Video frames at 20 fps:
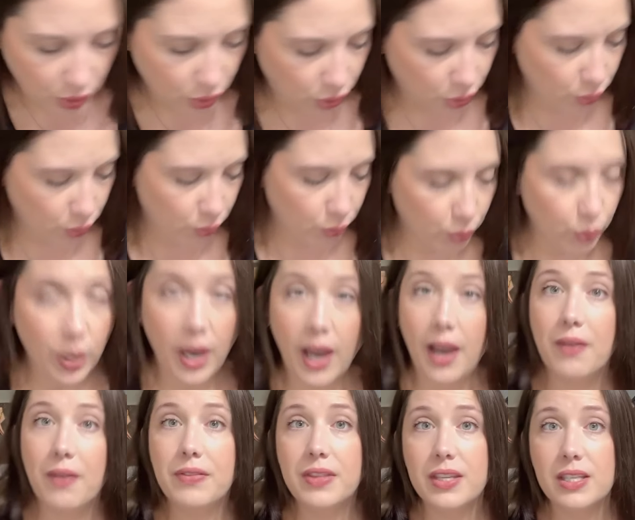You
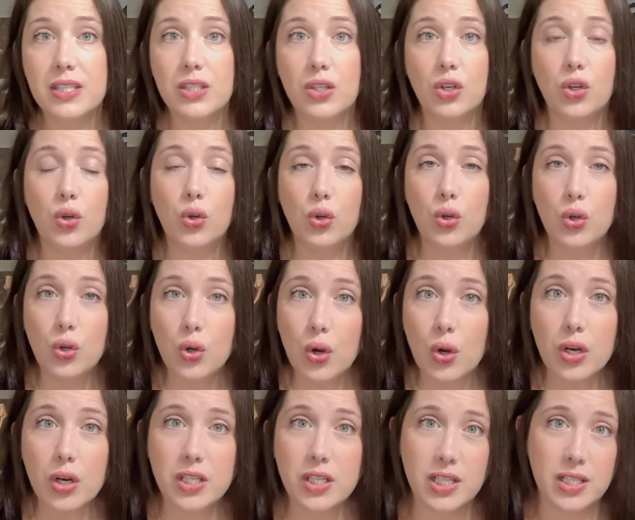have this
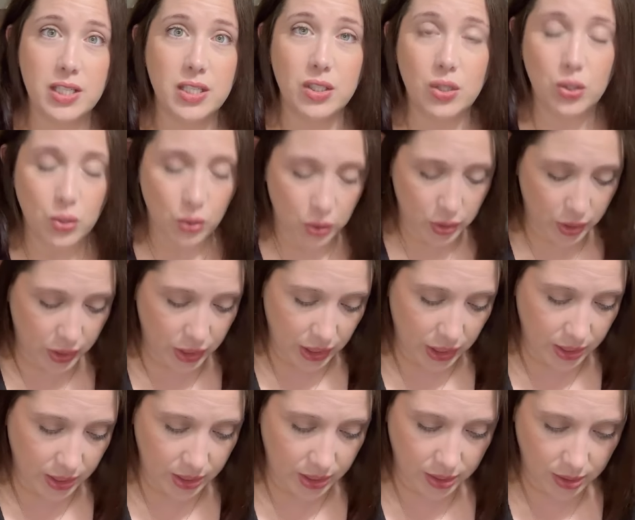gorgeous,
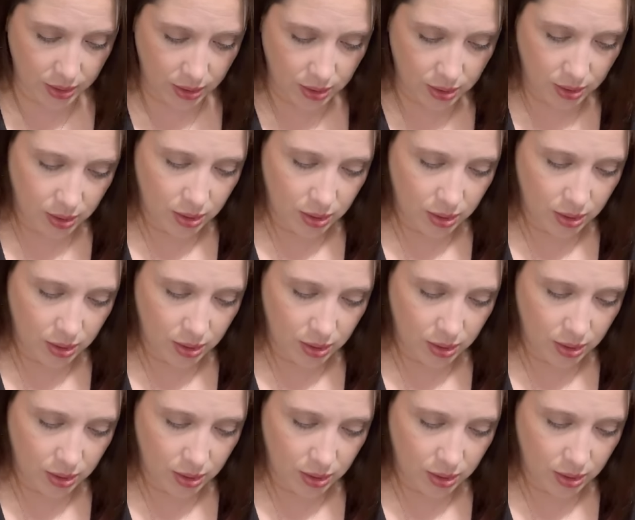gorgeous